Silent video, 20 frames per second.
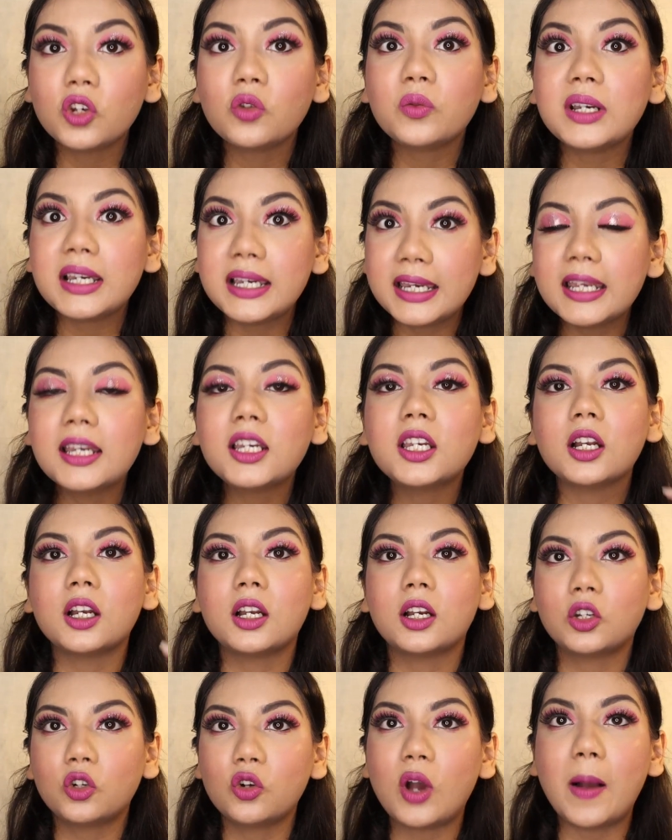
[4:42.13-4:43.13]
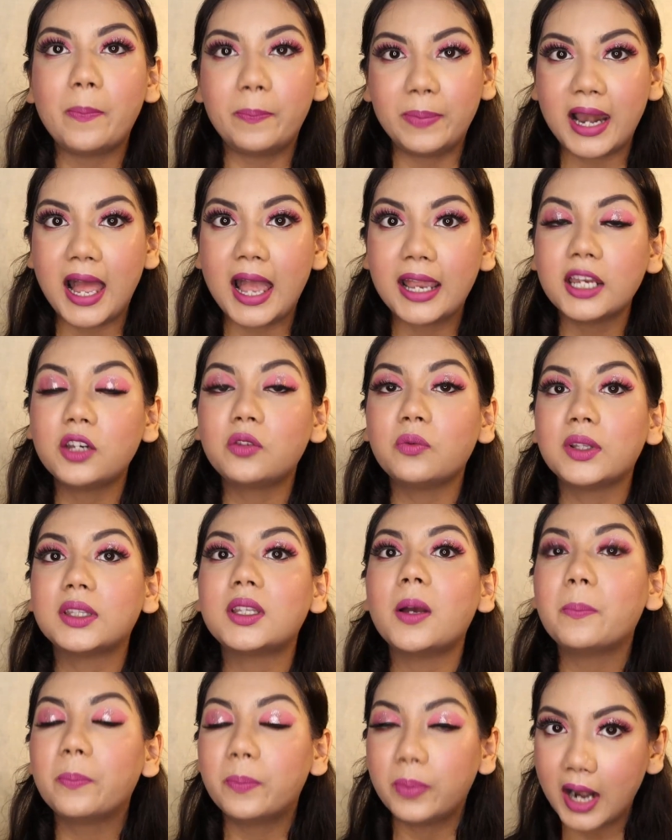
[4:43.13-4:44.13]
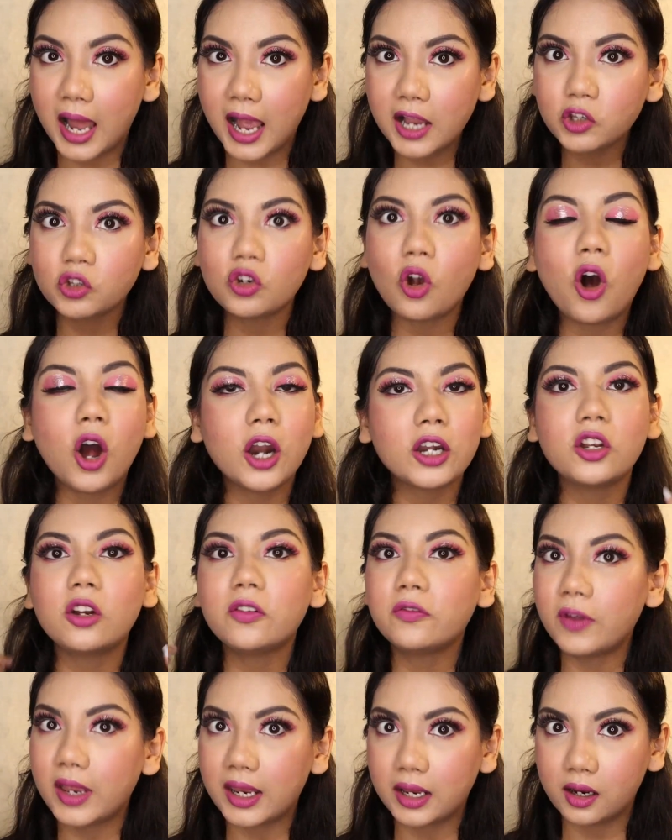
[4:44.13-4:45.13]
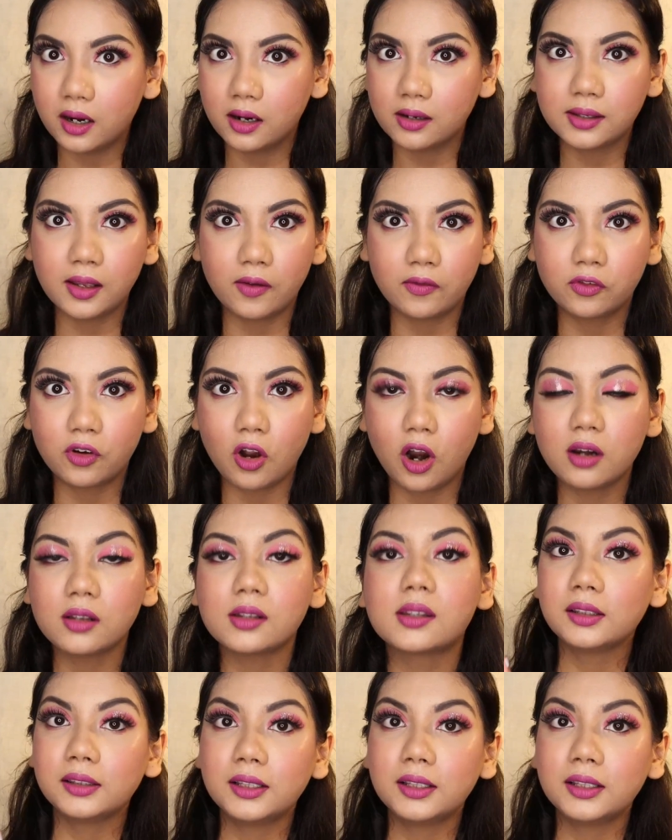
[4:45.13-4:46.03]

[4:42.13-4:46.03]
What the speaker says: You need to apply it with a brush or your fingers, of course.